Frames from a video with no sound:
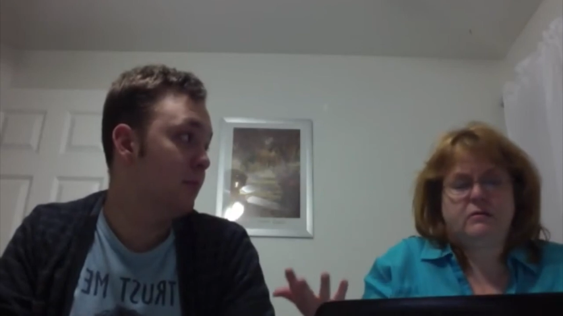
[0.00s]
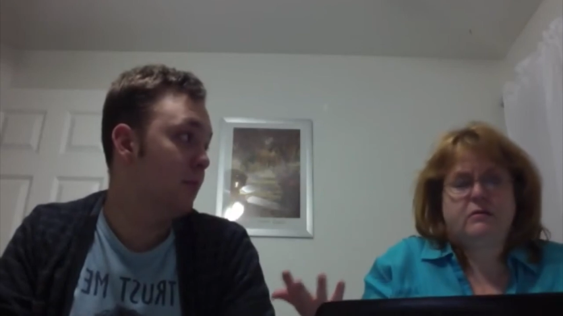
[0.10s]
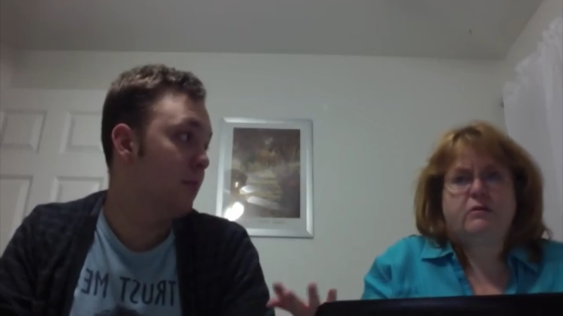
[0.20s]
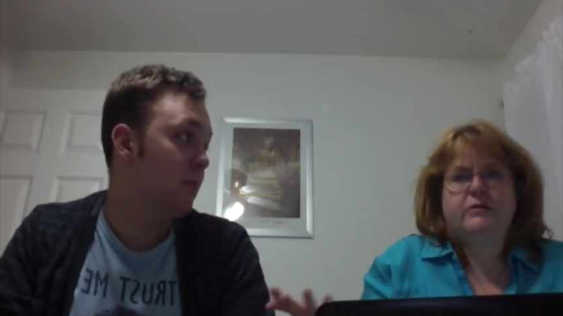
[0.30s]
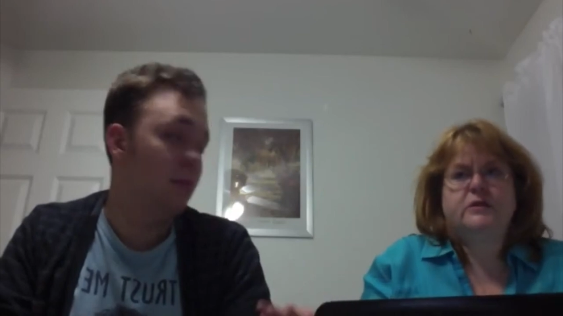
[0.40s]

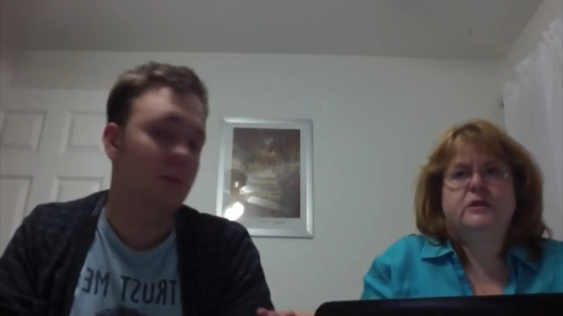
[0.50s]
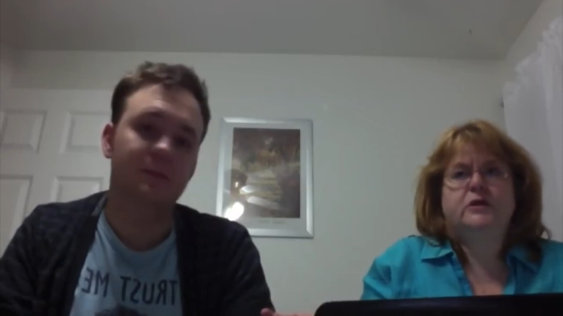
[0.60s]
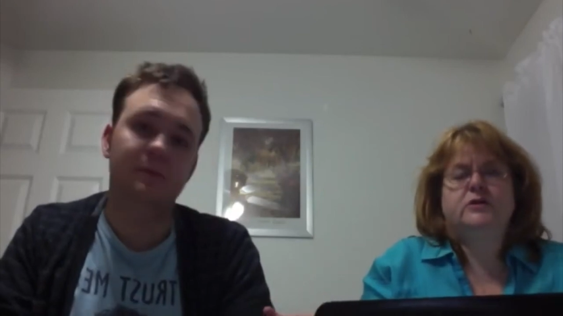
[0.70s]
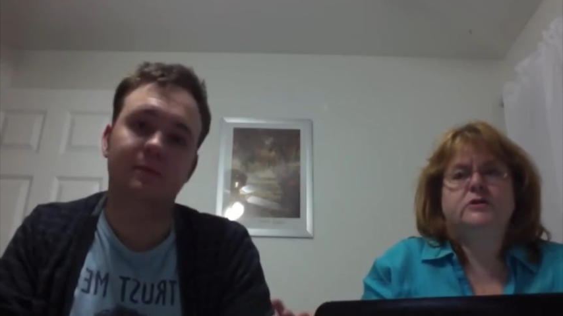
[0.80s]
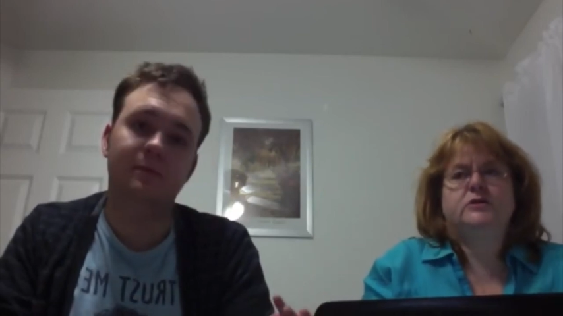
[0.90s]
Speaker 1: all of a sudden,
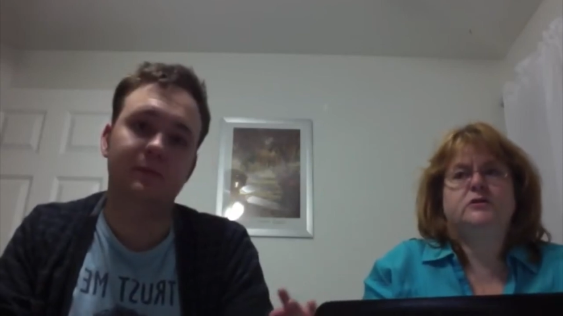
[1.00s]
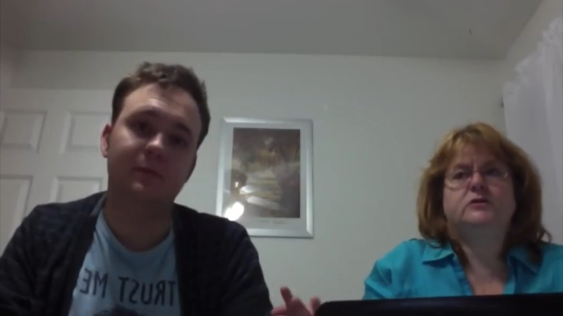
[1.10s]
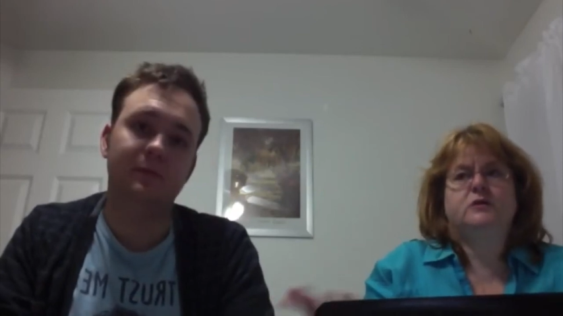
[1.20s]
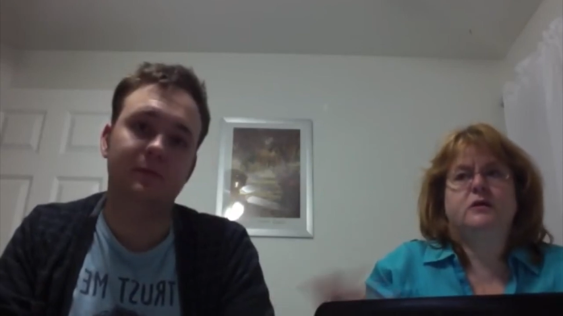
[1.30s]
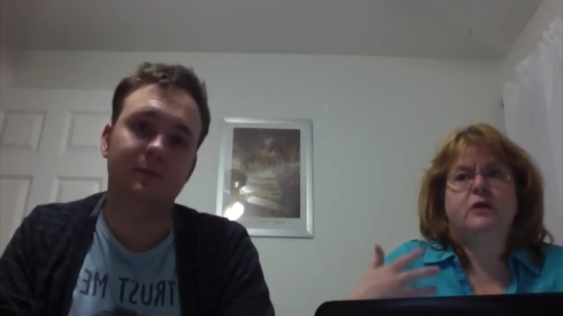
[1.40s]
here's this,
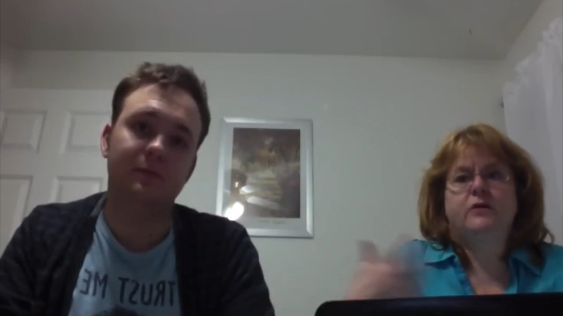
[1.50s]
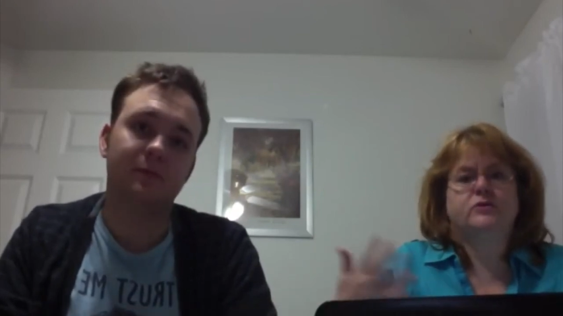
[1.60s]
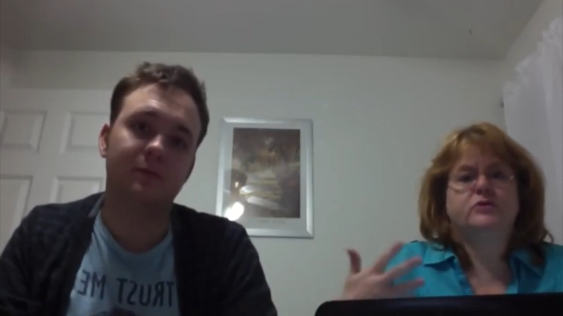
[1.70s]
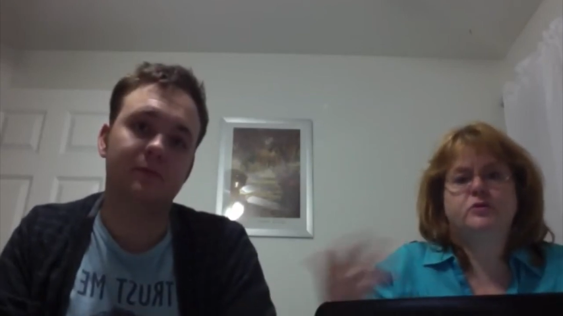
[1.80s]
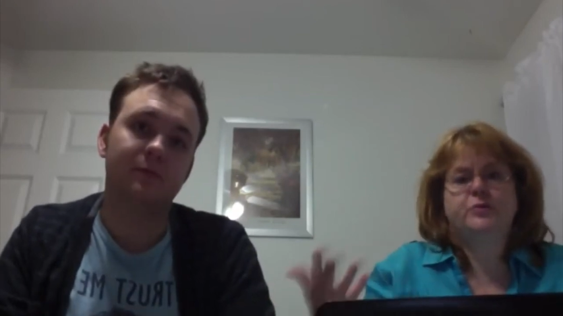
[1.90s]
another
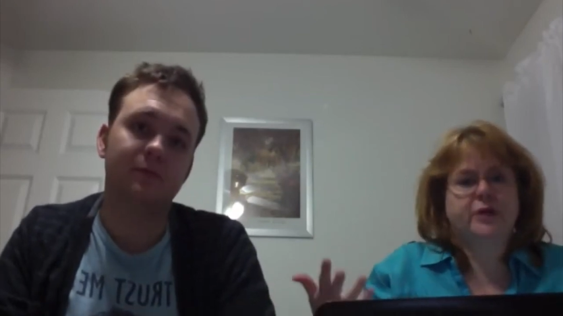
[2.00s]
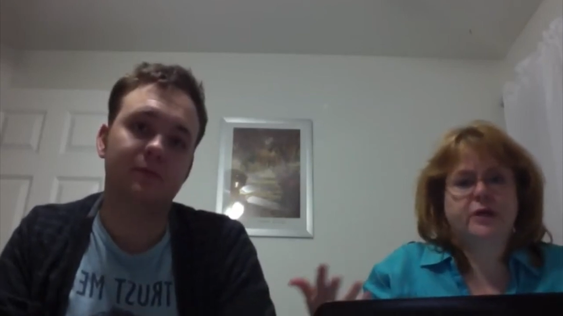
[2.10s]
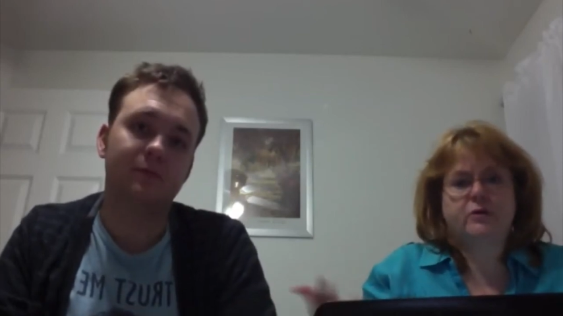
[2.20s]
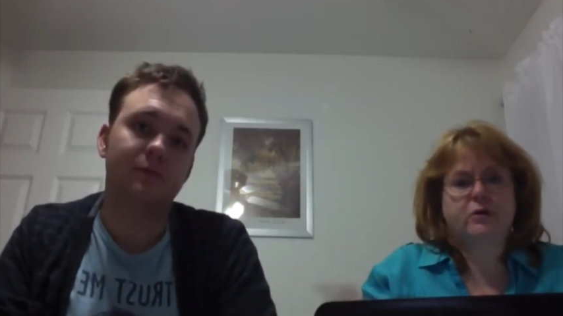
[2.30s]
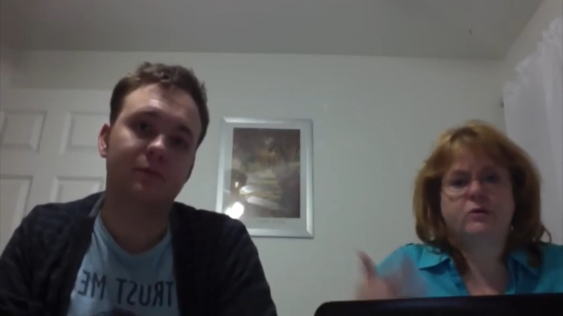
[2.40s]

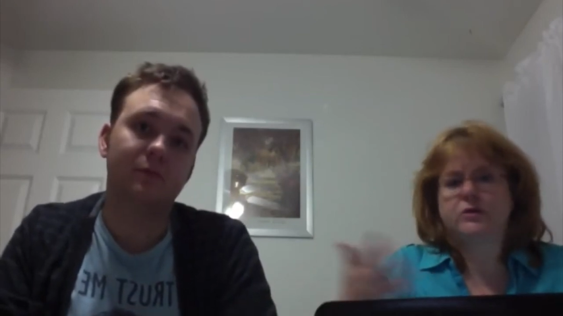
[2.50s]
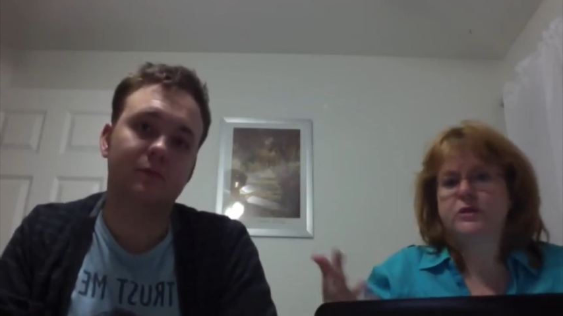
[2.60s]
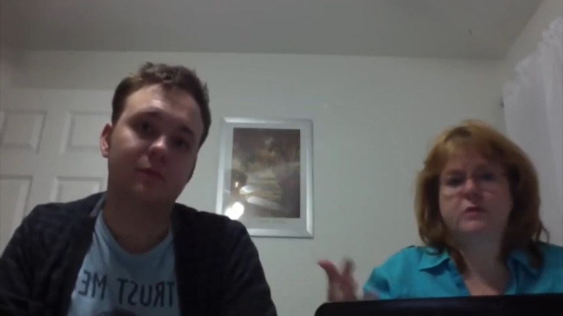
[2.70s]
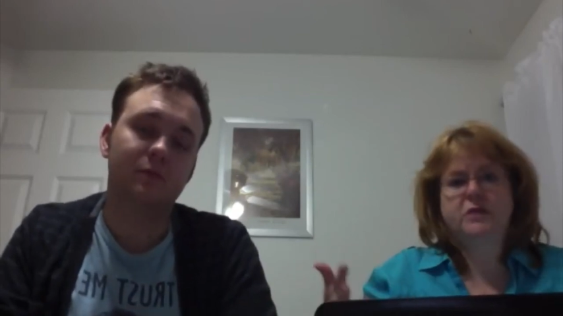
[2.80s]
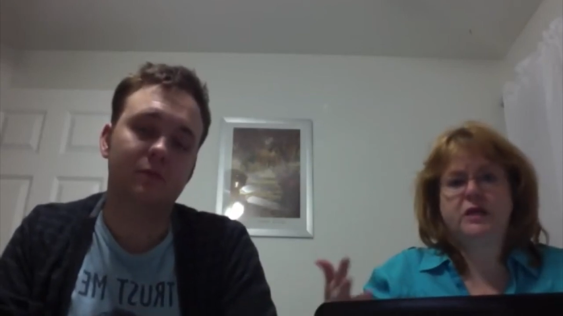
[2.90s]
superhero or
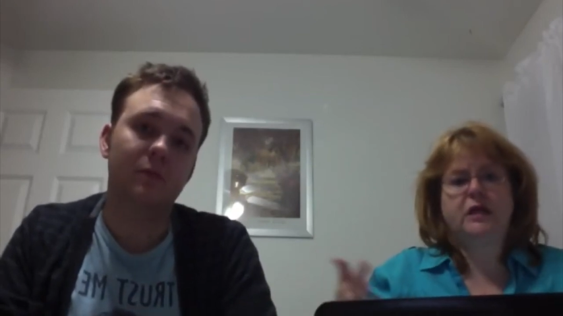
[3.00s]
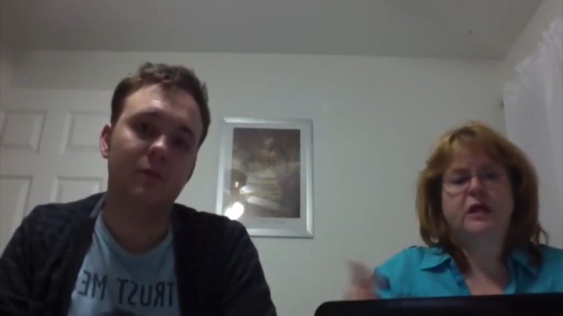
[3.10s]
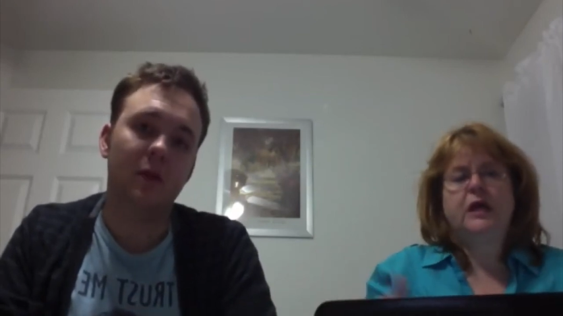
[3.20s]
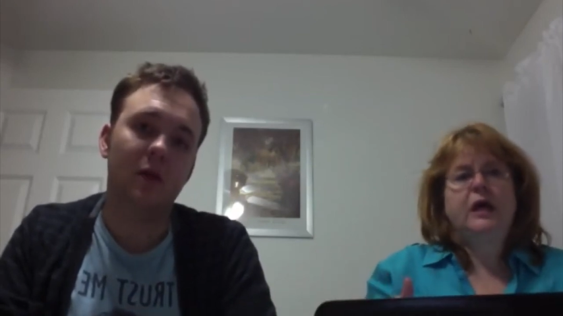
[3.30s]
something,